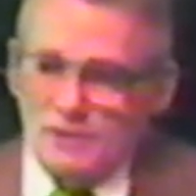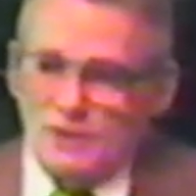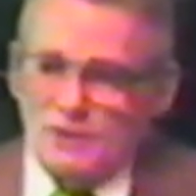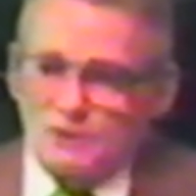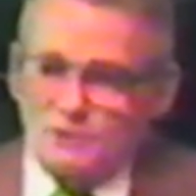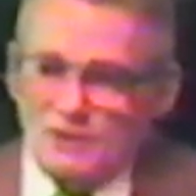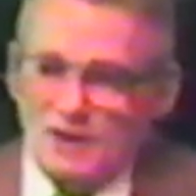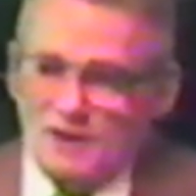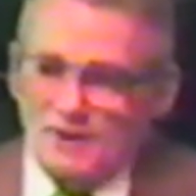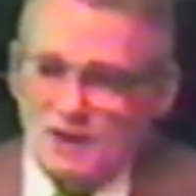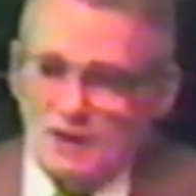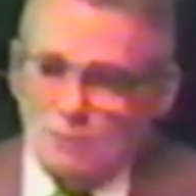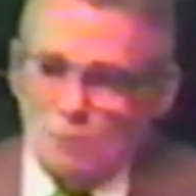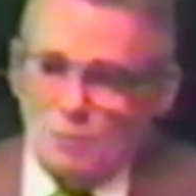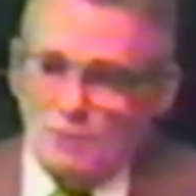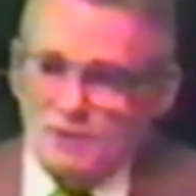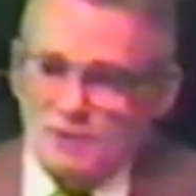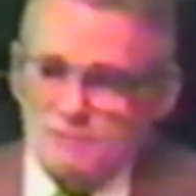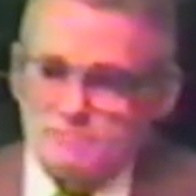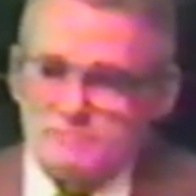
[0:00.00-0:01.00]
shall not
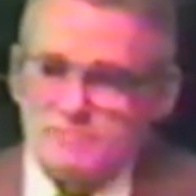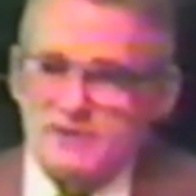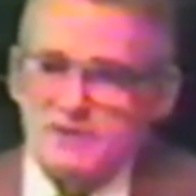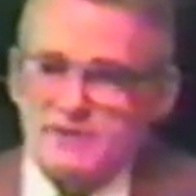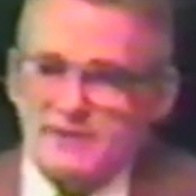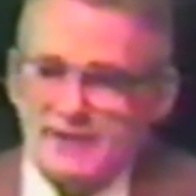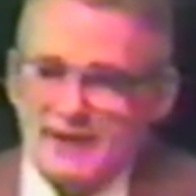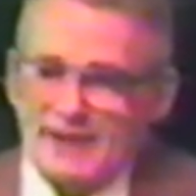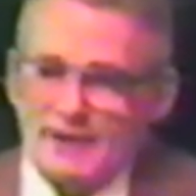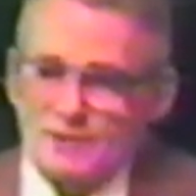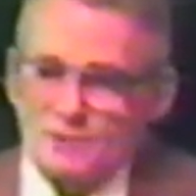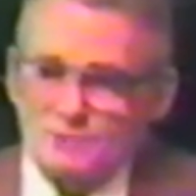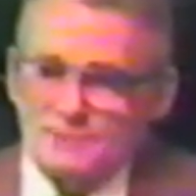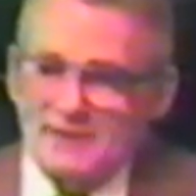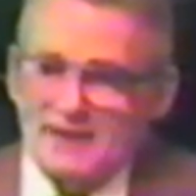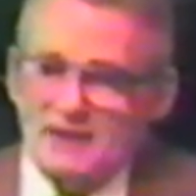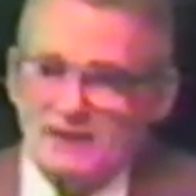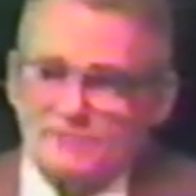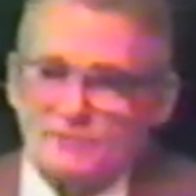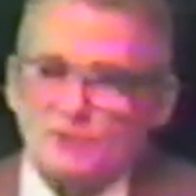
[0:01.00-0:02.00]
one even be cast
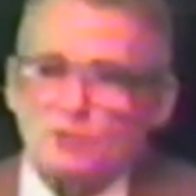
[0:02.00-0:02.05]
down at